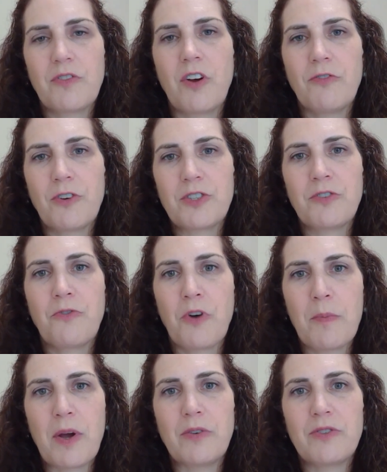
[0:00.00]
and
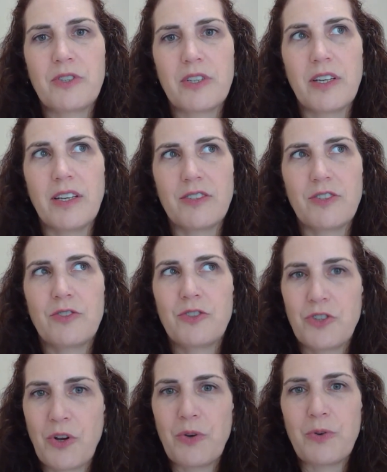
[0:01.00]
foremost, it
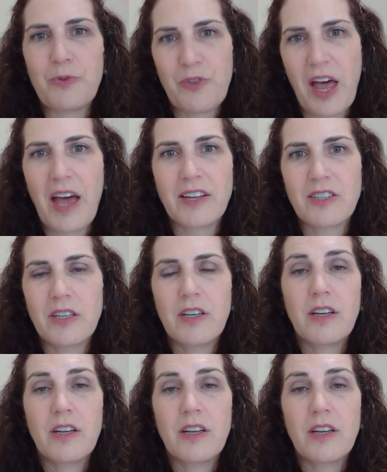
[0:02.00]
shows that,